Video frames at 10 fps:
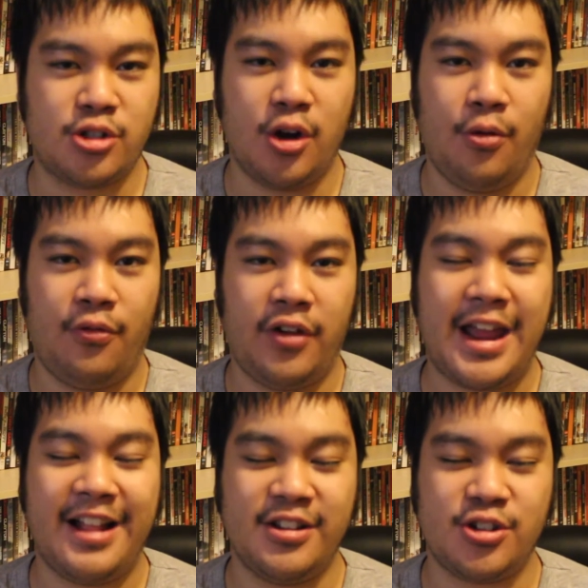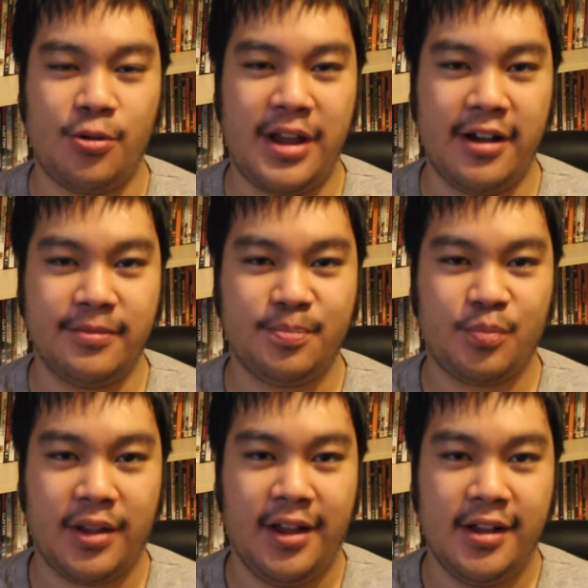show finale showdown.
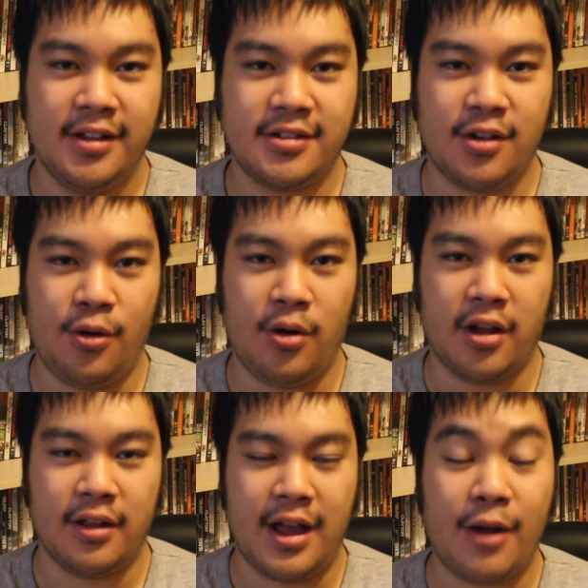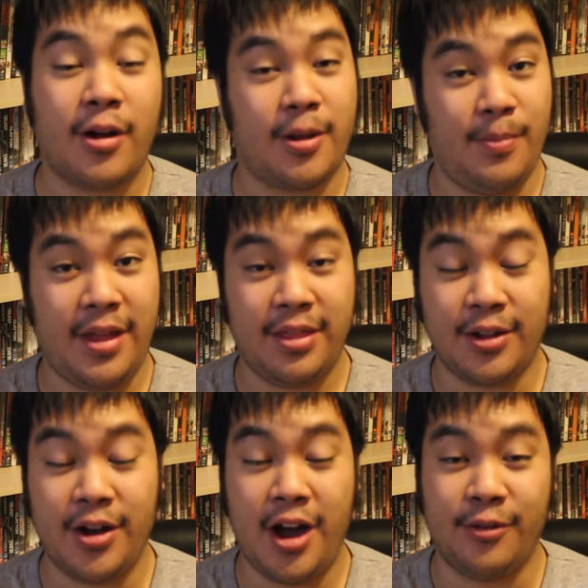So uh, I recommend The
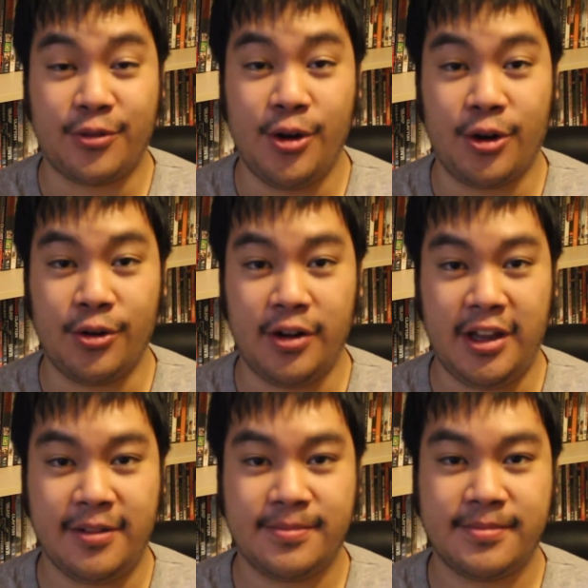God of Cookery.